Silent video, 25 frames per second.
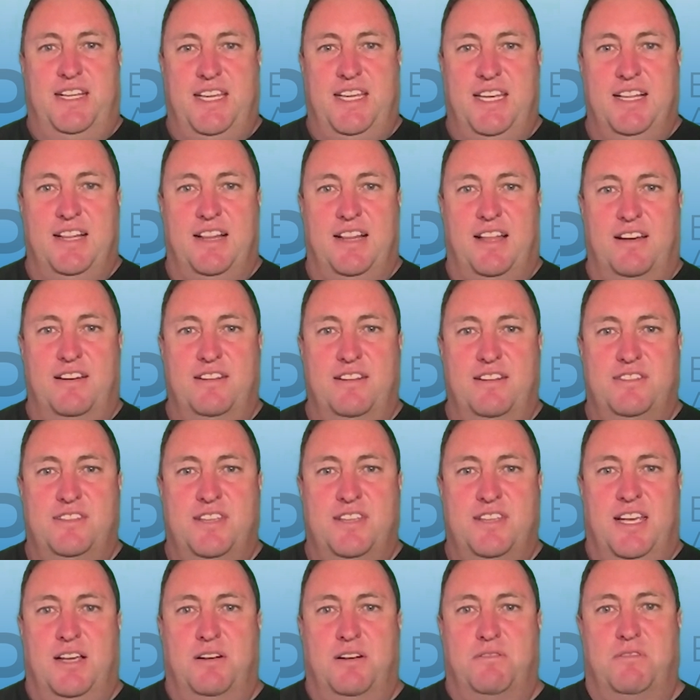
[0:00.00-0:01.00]

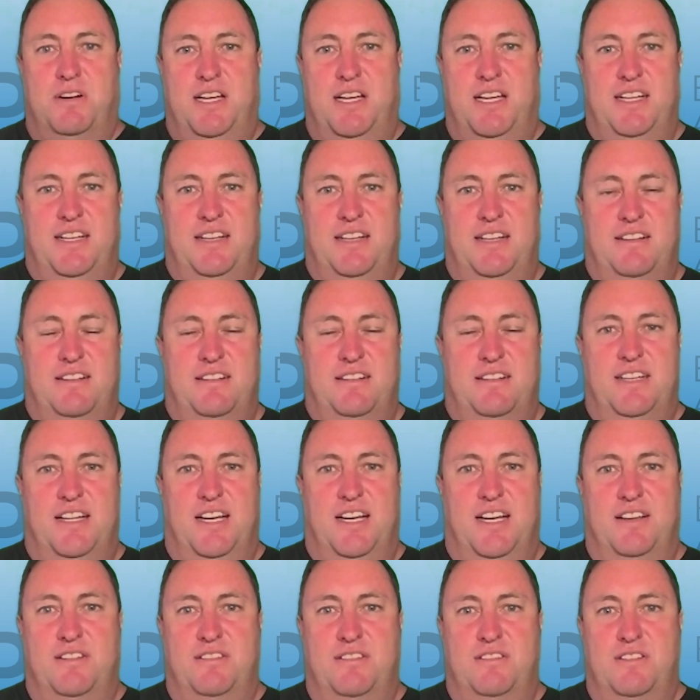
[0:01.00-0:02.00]
kilos when
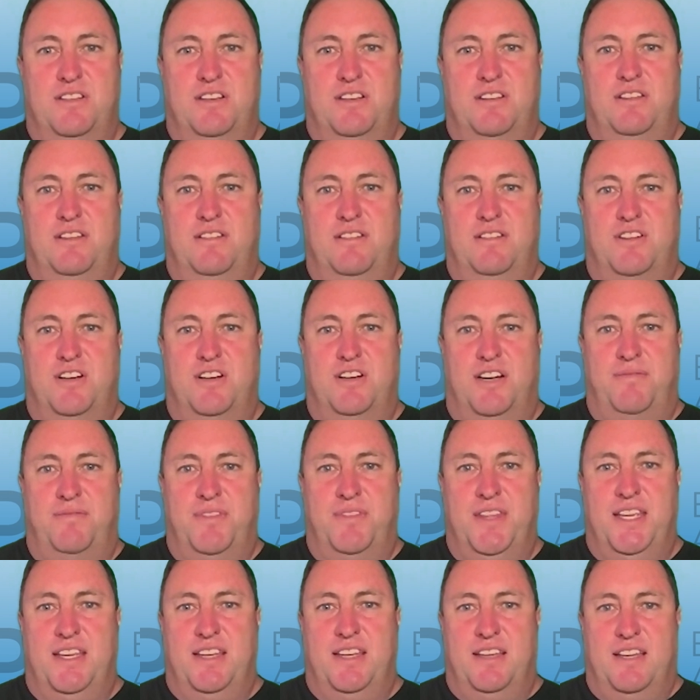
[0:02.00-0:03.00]
you've
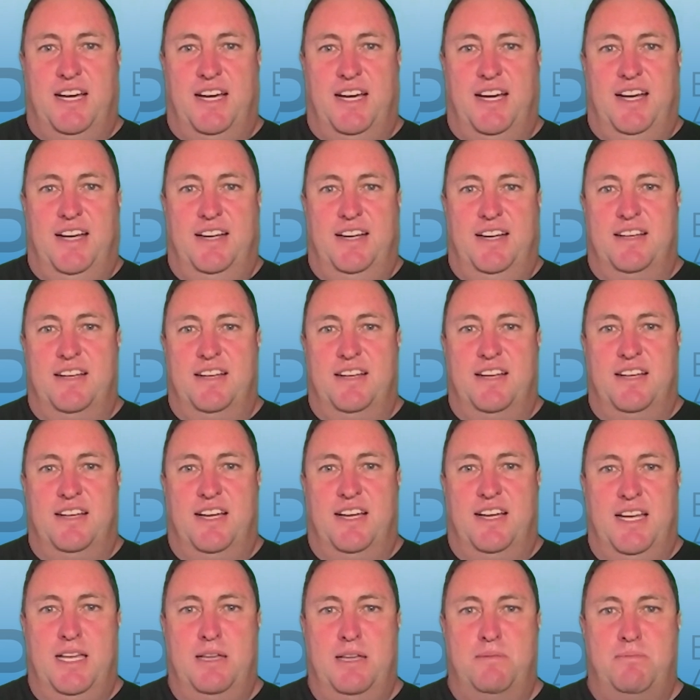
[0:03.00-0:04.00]
got
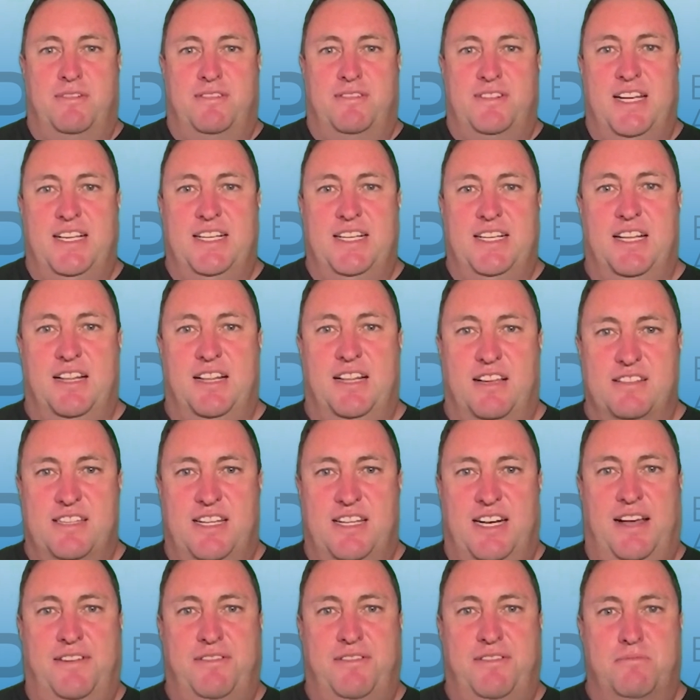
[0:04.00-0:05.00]
a heap of 10 kilos
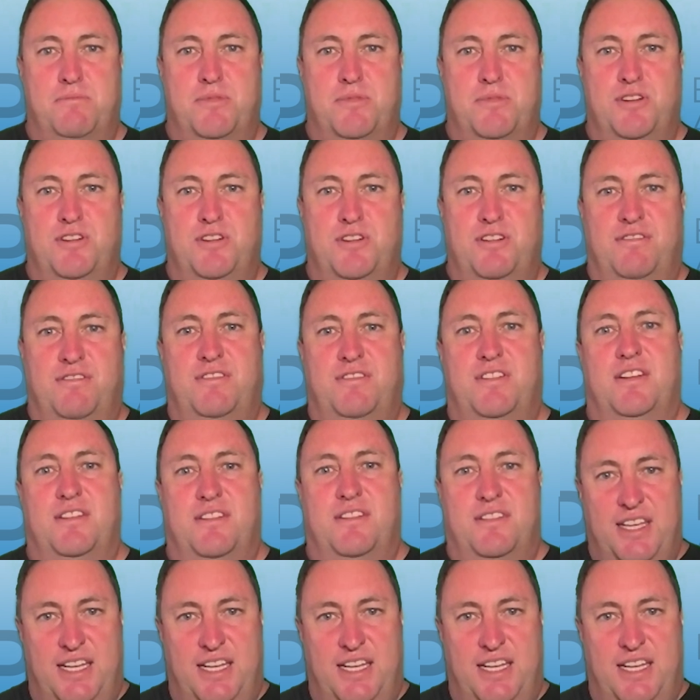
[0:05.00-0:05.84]
that haven't moved.